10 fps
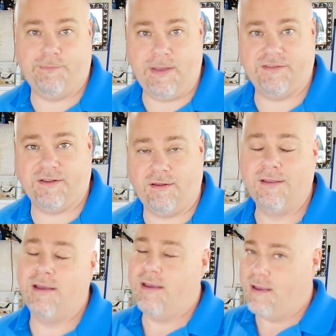bezel.
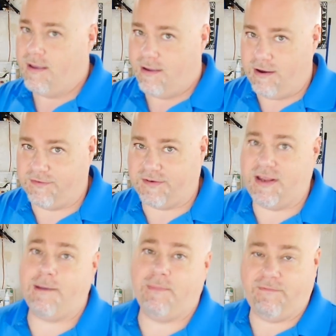Here's a
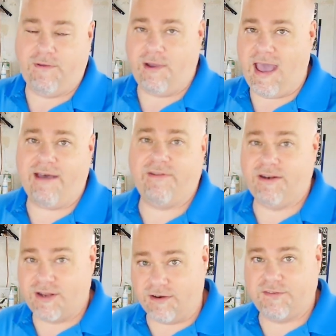tip, if you
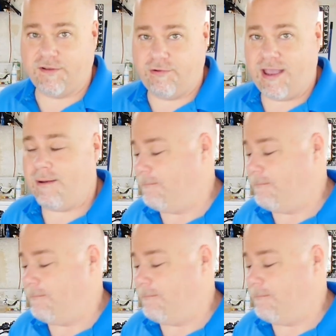haven't done so yet,